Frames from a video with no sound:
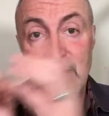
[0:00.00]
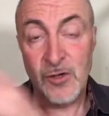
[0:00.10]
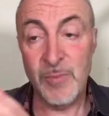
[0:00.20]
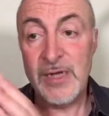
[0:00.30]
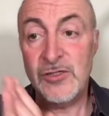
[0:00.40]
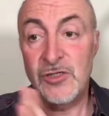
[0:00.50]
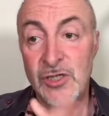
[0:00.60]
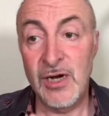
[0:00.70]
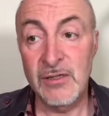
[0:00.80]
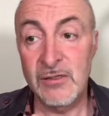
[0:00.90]
Go back to your
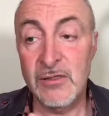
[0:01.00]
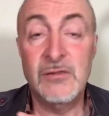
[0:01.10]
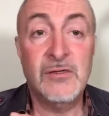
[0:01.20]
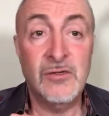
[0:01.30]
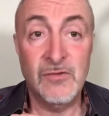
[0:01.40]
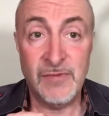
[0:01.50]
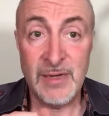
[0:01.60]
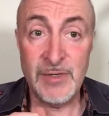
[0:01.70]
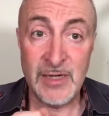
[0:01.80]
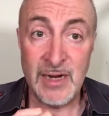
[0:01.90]
childhood and look at your
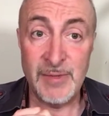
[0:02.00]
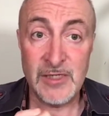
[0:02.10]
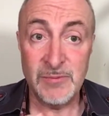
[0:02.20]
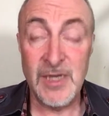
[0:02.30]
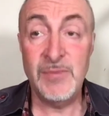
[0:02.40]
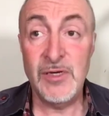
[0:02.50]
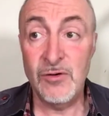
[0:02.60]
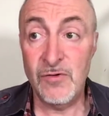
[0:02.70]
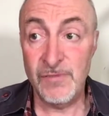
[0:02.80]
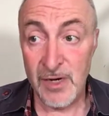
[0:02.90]
family dynamics. Maybe
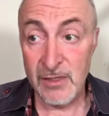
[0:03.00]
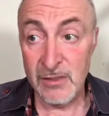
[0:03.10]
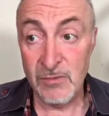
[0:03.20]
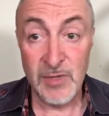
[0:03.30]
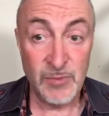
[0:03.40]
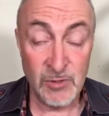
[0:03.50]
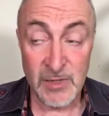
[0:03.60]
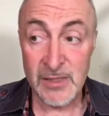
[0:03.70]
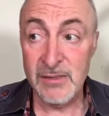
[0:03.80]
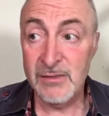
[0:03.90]
your father, or maybe your
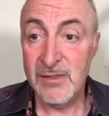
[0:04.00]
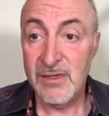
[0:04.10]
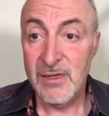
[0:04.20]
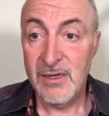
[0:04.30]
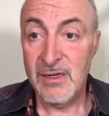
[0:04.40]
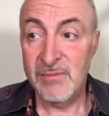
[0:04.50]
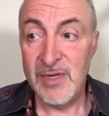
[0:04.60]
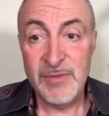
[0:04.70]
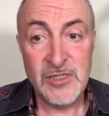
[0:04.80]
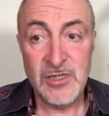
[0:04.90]
mother, and
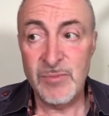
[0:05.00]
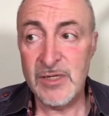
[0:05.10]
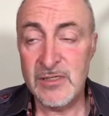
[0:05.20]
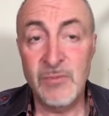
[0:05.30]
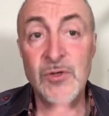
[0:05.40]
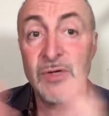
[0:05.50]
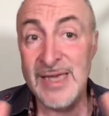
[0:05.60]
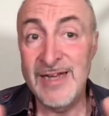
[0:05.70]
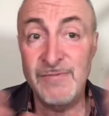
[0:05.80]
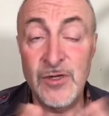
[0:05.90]
maybe a sibling, someone who
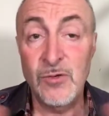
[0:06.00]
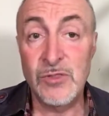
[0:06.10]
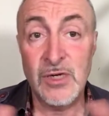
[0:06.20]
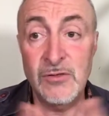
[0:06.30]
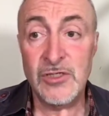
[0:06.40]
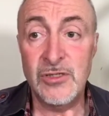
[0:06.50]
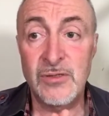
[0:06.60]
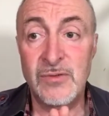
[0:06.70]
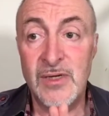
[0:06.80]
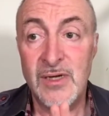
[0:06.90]
cared for you, who was close to
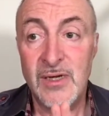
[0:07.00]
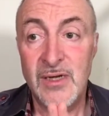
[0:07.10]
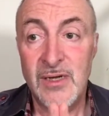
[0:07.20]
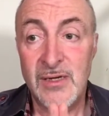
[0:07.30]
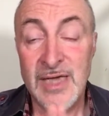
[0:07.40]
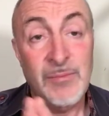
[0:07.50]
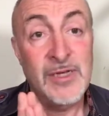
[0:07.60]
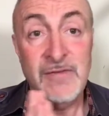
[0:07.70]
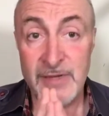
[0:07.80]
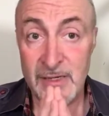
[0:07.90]
you, kept
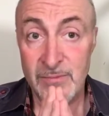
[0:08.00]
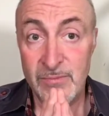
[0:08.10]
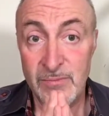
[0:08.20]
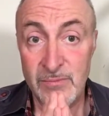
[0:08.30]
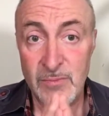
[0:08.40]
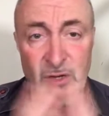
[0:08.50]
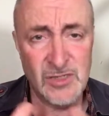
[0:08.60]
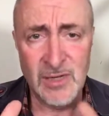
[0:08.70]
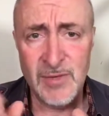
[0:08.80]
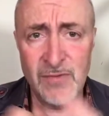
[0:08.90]
leaving on
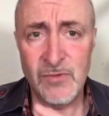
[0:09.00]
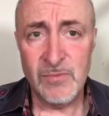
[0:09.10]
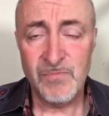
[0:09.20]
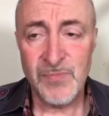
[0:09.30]
some level.